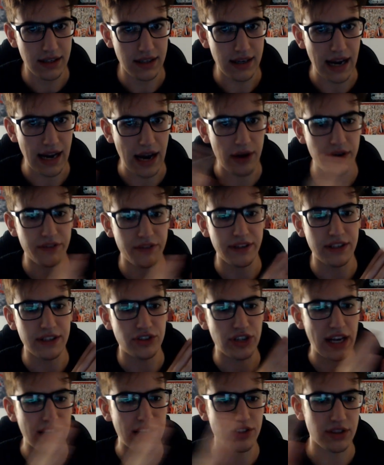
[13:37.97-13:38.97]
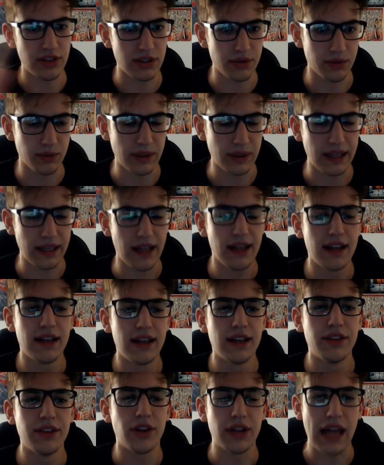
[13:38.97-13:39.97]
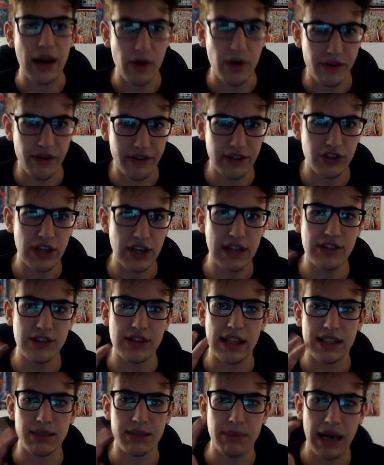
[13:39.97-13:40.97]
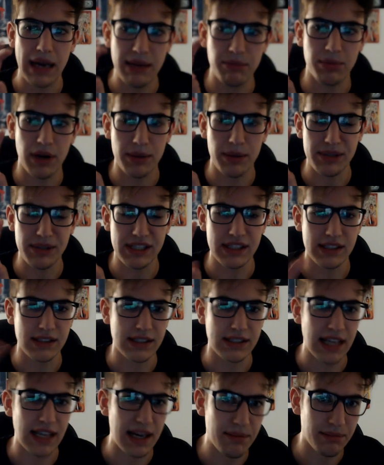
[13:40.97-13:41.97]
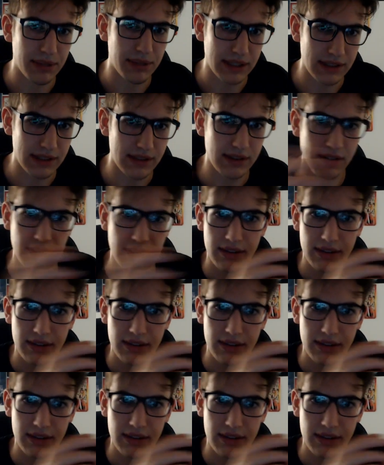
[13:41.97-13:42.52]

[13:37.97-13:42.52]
everything changed, but not everything changed, like the main premise is the same, but